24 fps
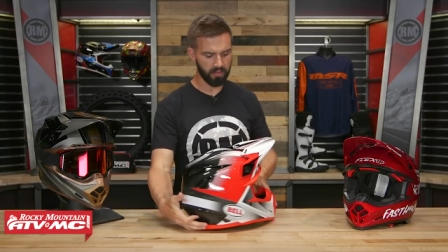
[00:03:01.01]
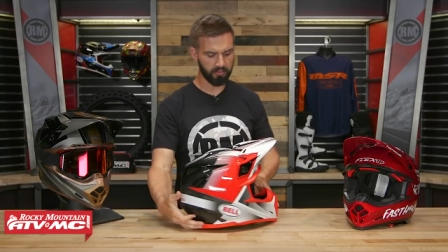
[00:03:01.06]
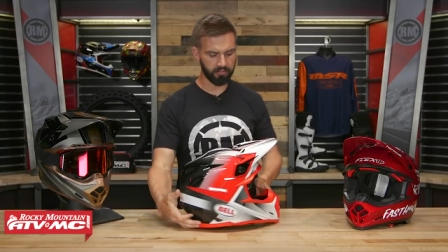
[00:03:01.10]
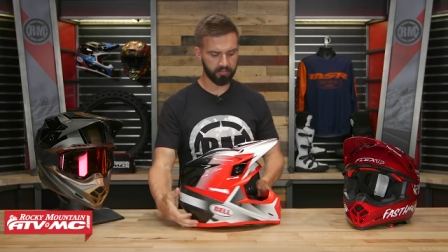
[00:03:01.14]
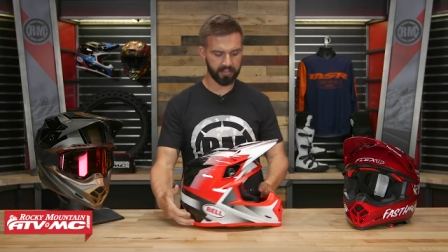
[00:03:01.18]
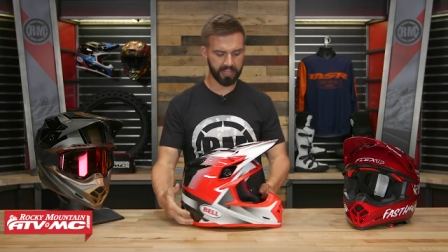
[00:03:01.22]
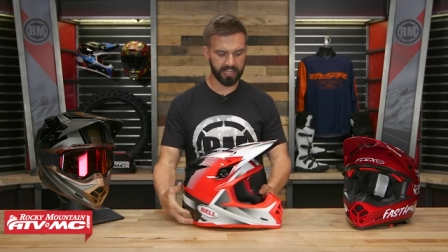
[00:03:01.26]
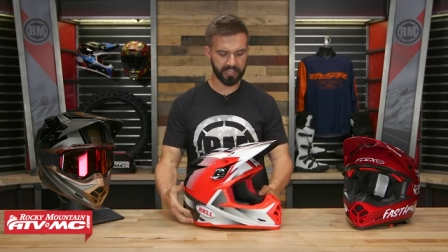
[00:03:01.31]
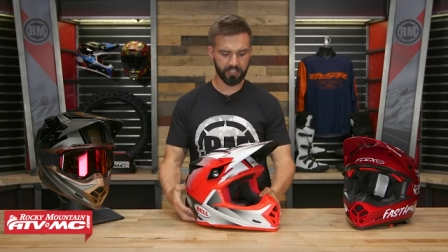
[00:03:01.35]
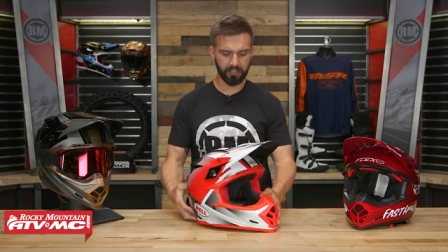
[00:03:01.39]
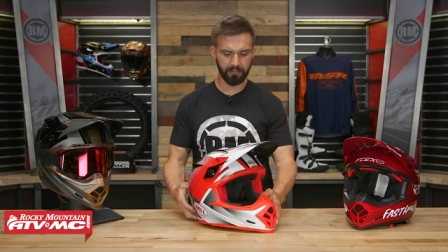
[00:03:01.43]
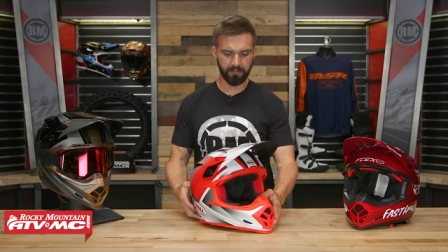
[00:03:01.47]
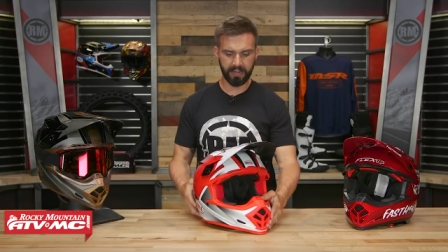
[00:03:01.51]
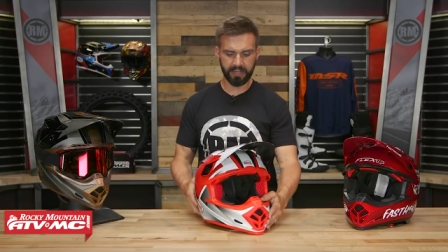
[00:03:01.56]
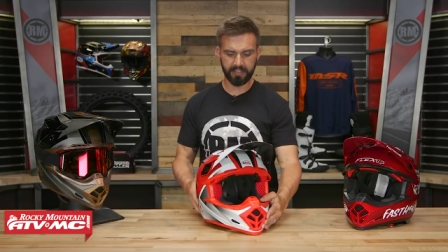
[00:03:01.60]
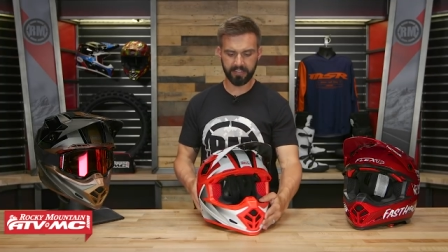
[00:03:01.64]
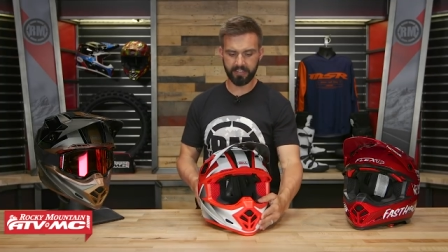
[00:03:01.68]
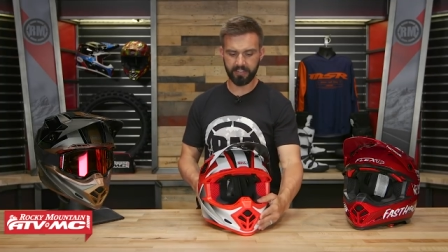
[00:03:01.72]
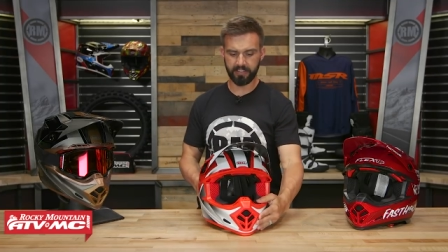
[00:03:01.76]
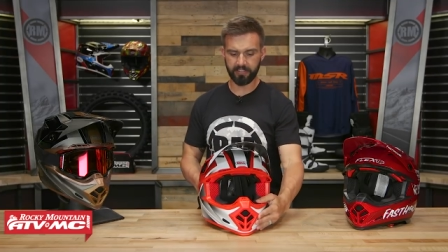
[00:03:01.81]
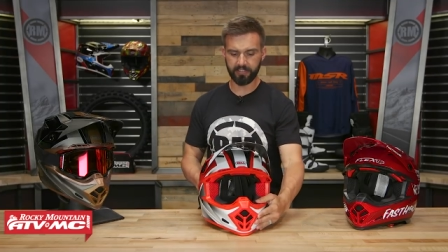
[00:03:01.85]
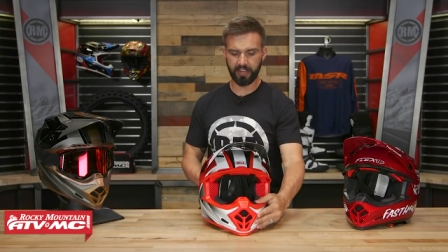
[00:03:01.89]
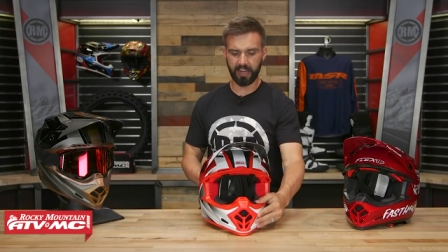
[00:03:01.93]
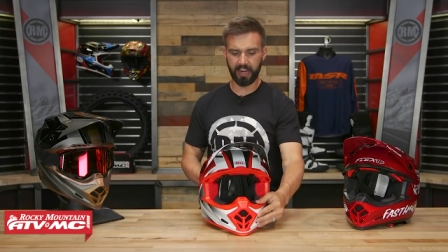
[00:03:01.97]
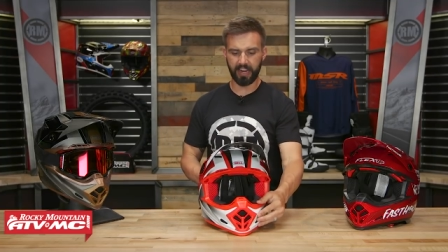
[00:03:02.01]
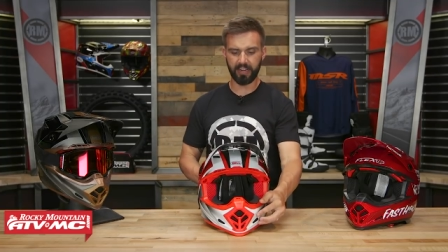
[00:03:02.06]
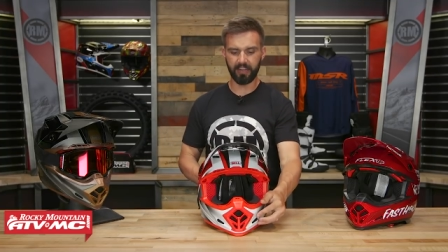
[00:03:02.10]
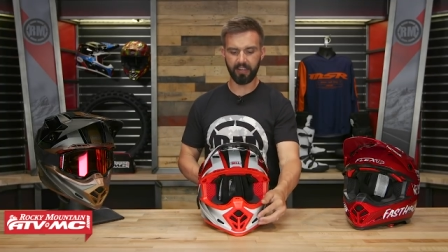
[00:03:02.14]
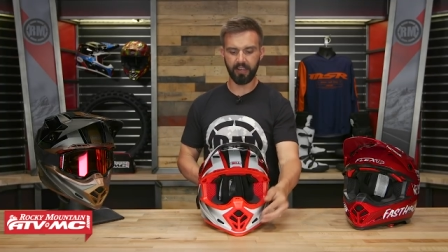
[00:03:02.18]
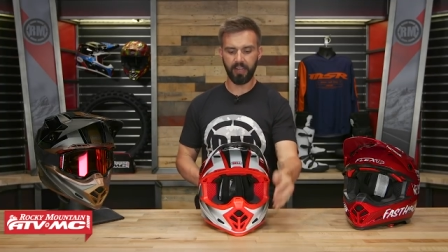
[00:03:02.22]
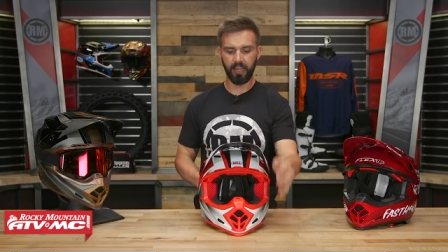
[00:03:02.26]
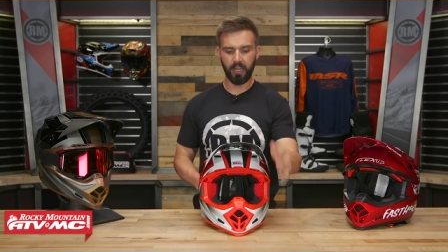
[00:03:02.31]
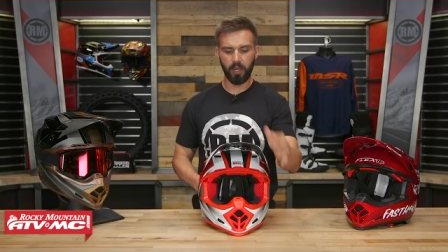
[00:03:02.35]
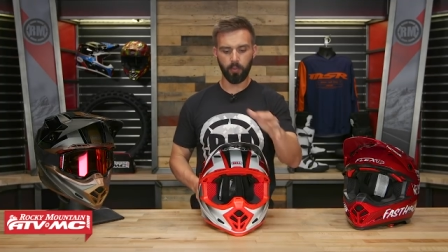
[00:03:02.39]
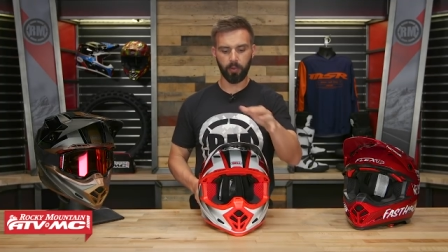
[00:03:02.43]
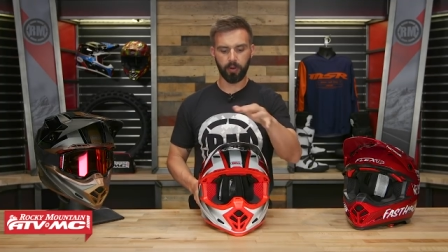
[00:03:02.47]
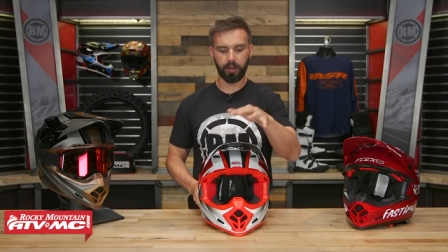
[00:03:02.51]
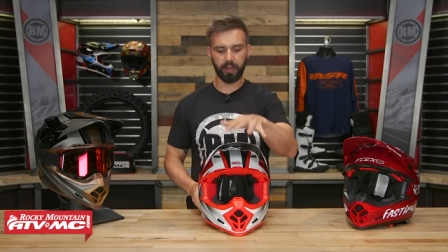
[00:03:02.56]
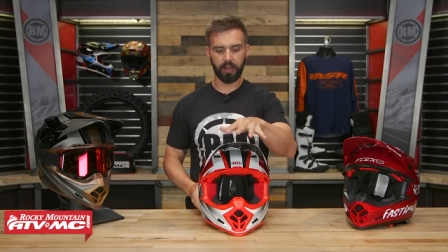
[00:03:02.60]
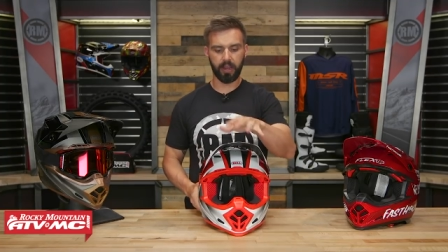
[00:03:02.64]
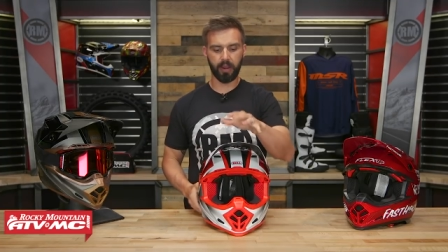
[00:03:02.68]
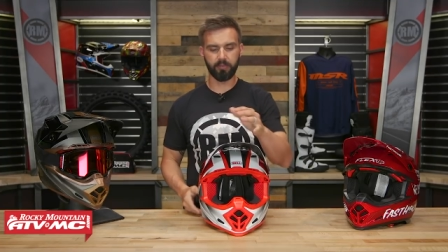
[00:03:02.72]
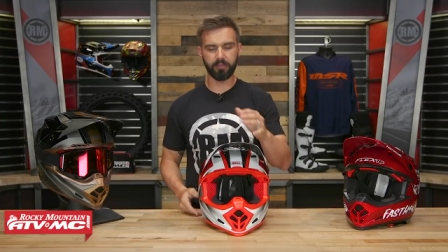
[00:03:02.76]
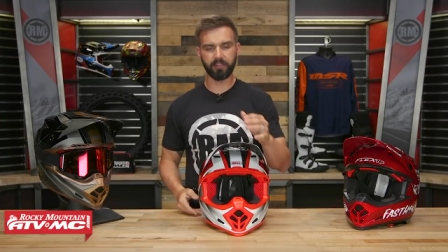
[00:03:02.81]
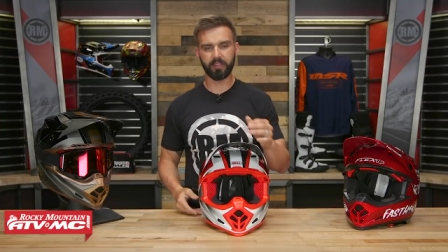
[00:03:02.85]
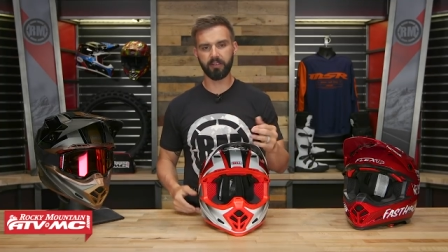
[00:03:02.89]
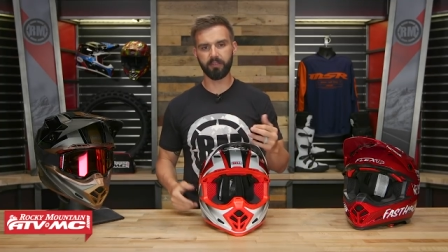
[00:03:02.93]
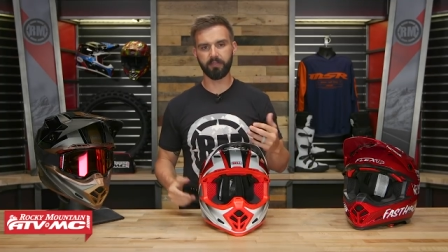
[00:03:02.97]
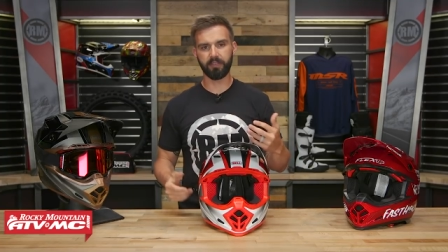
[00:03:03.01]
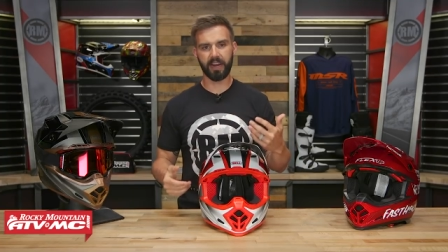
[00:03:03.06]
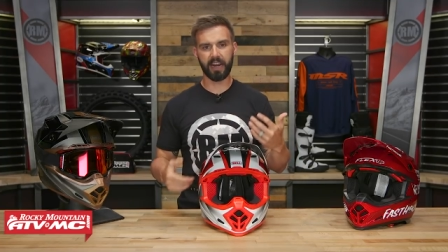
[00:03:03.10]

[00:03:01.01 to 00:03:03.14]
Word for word: So that's your venting design. When it comes to the